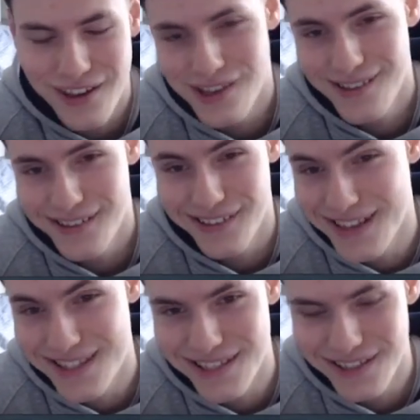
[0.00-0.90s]
no,
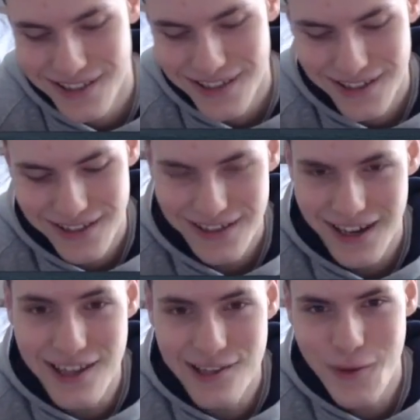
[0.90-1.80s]
that's it.
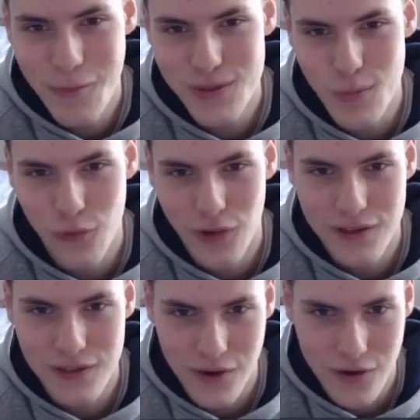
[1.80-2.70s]
And then you can put some more
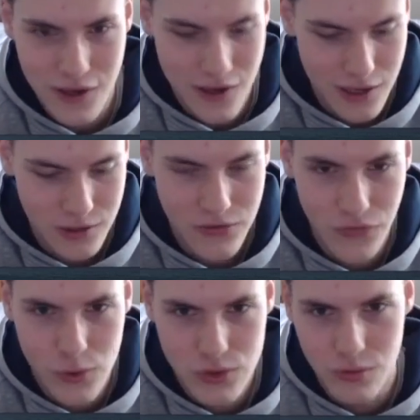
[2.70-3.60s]
flags like, okay, and just
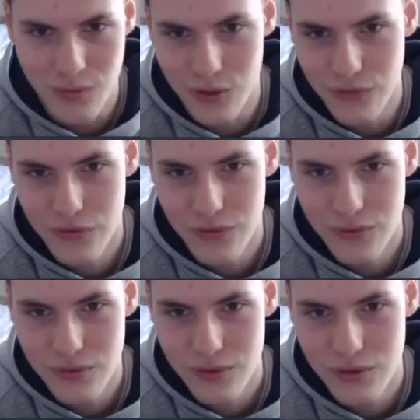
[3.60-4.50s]
force remove,
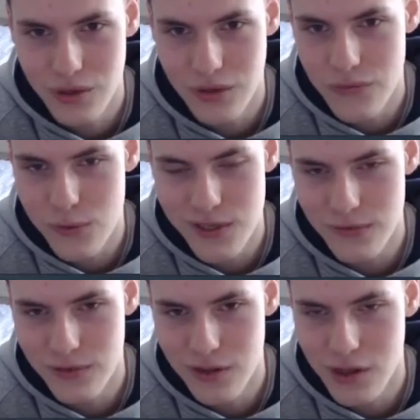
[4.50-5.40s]
like force everything.